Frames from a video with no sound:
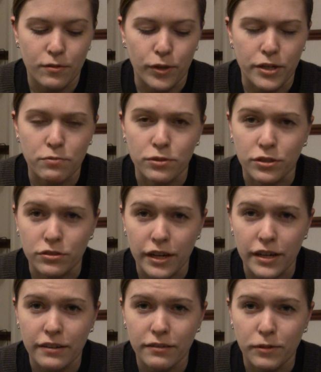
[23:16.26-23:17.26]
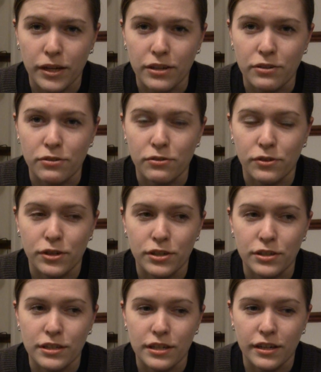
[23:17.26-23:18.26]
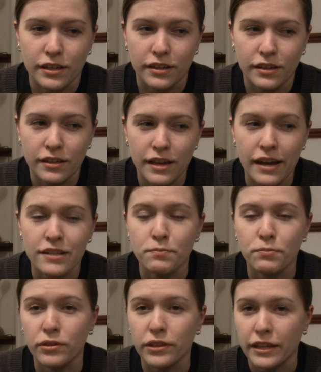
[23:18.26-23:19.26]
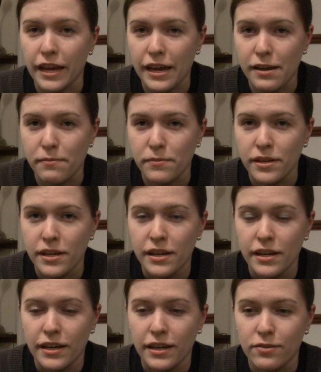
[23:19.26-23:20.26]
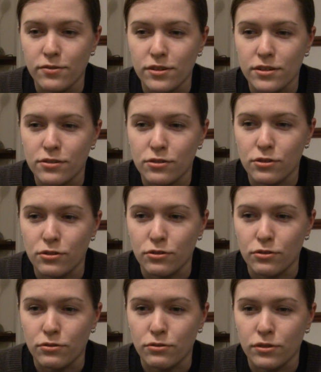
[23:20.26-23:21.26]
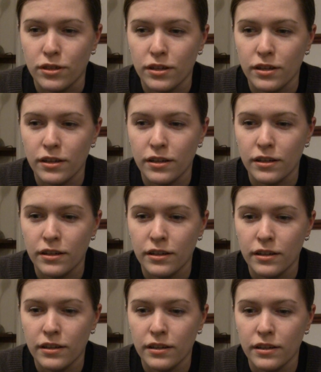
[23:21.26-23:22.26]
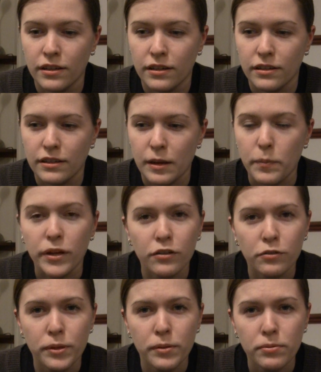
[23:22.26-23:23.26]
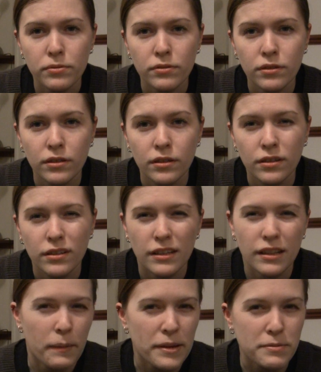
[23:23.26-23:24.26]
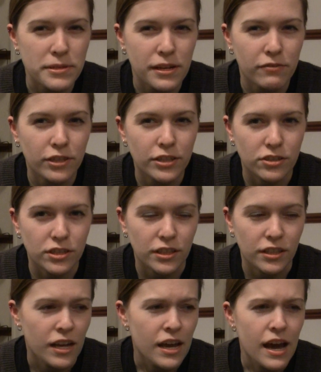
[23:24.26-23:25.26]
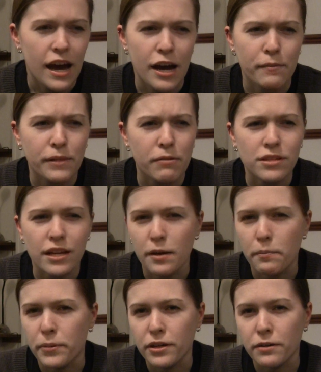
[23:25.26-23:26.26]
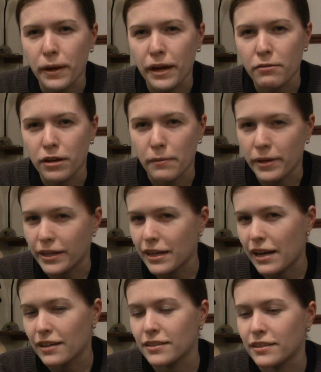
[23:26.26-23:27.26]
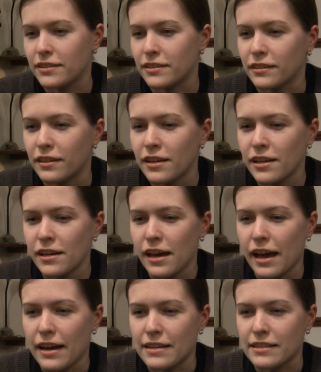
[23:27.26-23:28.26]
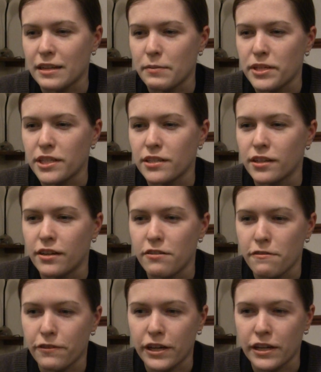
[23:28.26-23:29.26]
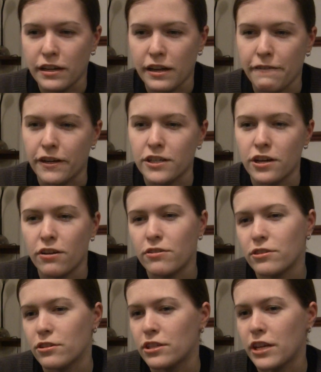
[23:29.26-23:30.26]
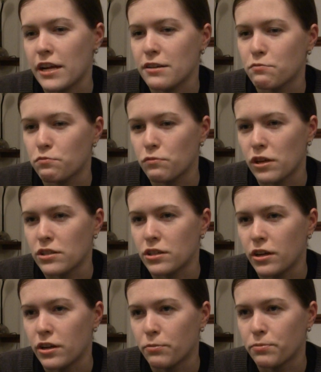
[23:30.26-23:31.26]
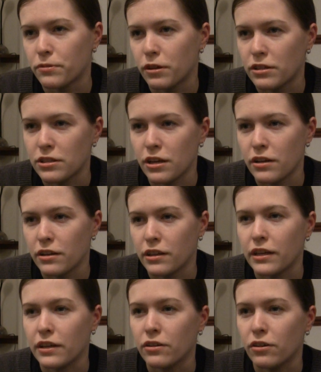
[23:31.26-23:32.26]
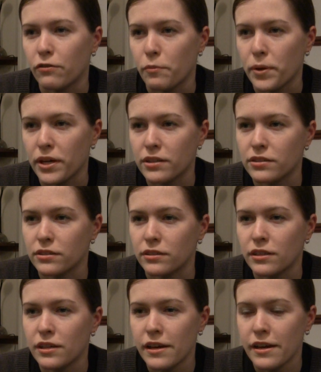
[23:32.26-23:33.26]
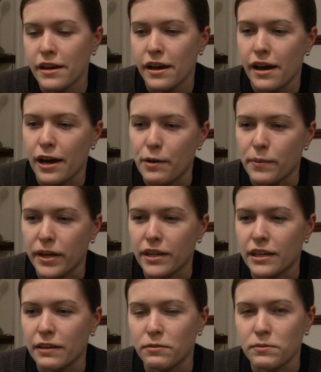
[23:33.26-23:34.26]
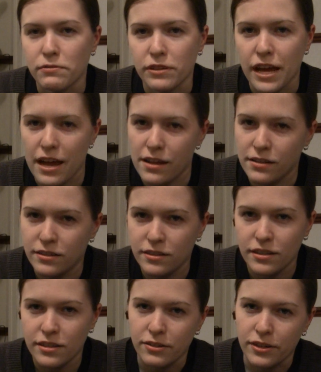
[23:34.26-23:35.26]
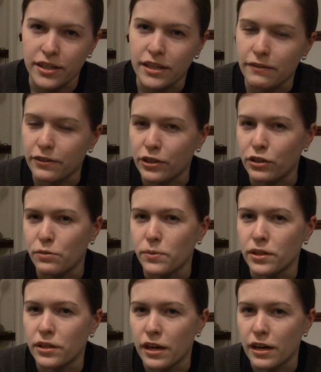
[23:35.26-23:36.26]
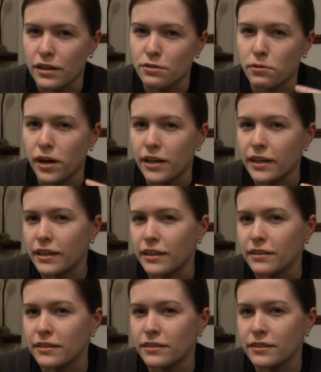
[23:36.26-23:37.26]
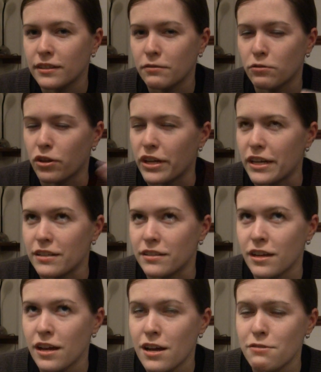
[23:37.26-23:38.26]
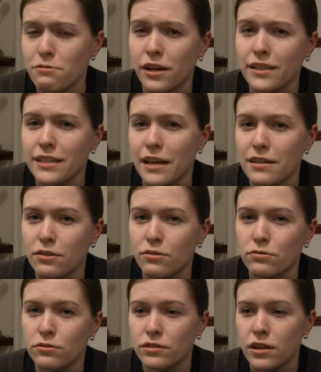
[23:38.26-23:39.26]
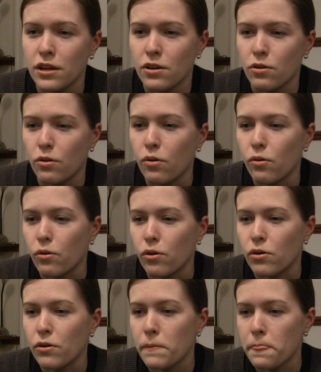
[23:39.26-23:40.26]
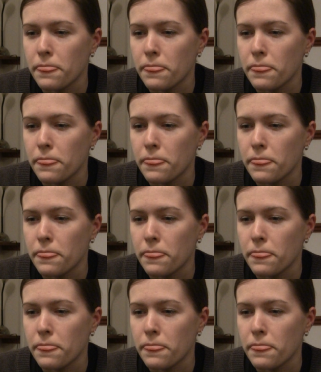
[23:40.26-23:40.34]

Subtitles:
which was great when you could exploit the game in order to get money off people. That makes me sound really dodgy. There was like a bug back when I played Galaxies, and as an image designer, if I chose to change a certain thing of a person, I could give them different heads. So I could give a human Twi'lek ears, not ears, Twi'lek tentacles, or